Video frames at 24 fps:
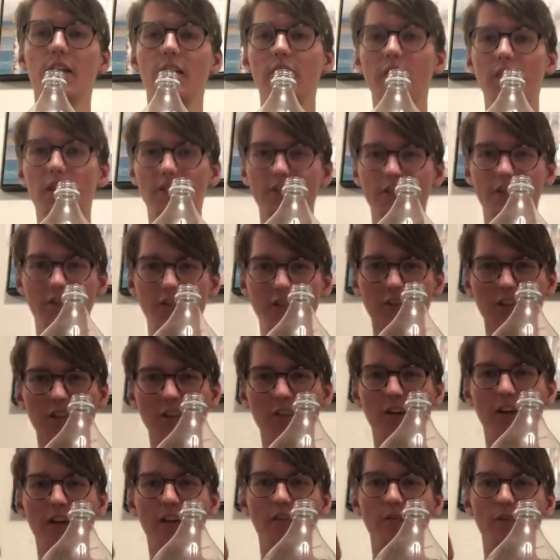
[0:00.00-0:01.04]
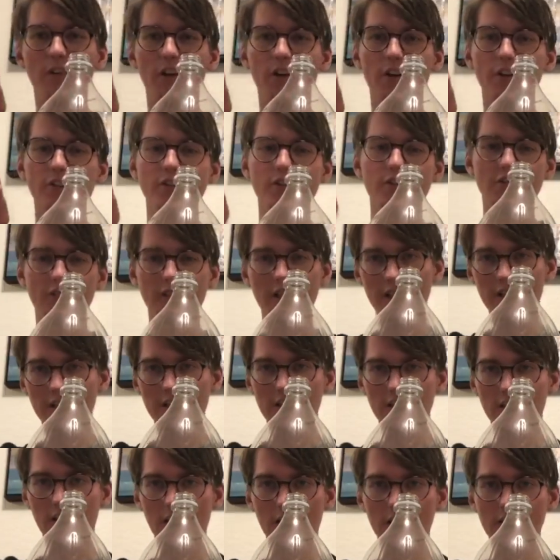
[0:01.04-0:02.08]
So you're just gonna wanna blow straight
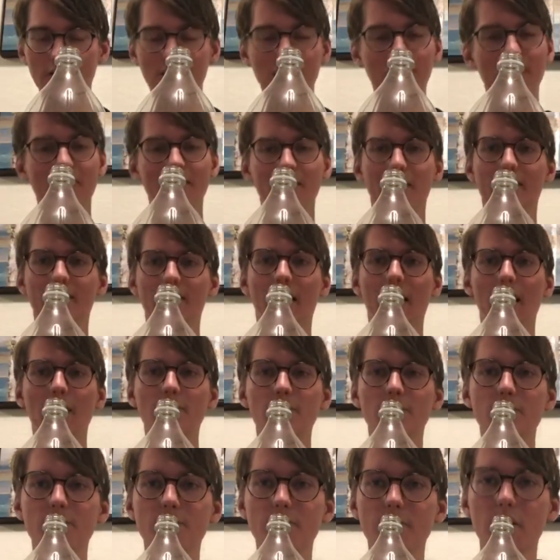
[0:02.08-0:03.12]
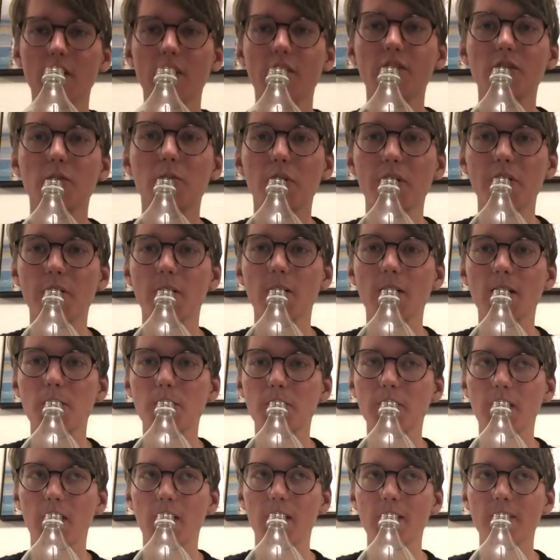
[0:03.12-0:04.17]
across the top. So put your lips
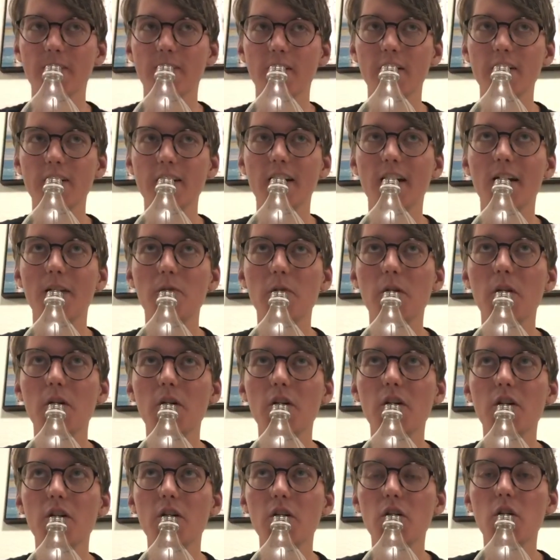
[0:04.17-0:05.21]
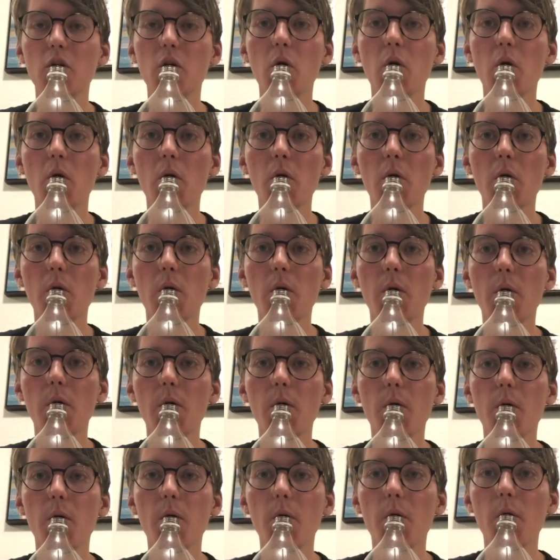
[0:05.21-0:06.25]
on the very top,
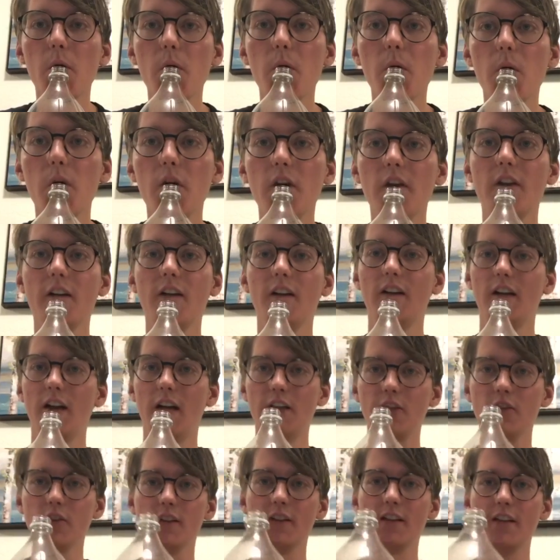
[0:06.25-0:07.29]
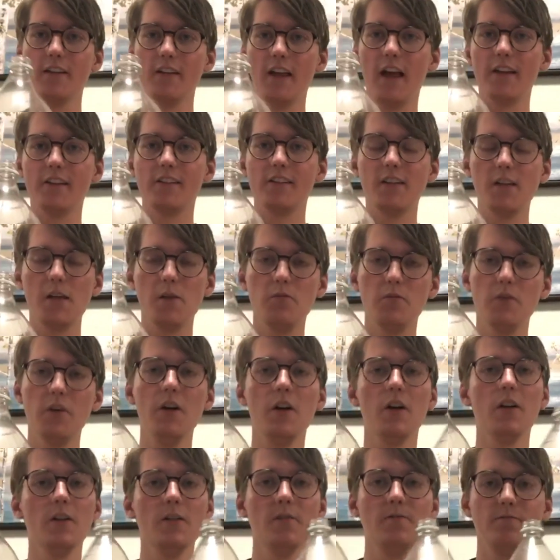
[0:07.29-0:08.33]
and you'll get that same
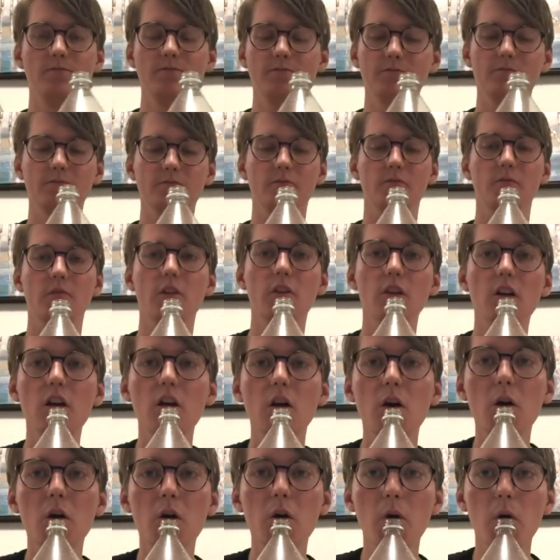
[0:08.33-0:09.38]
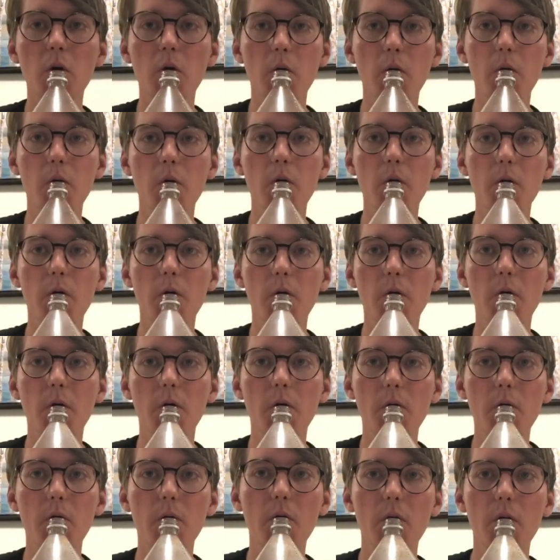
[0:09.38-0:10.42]
note
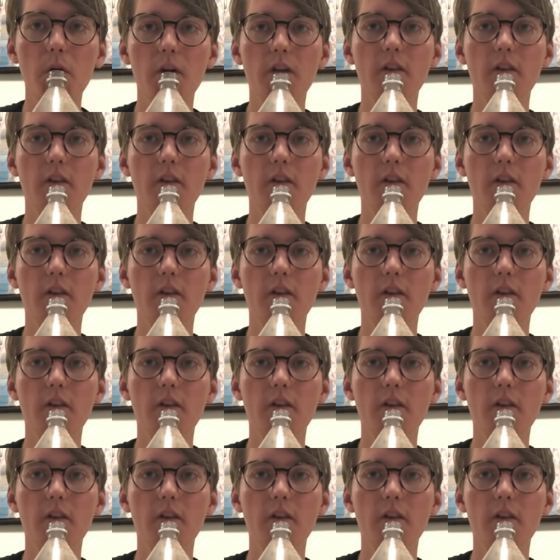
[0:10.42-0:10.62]
on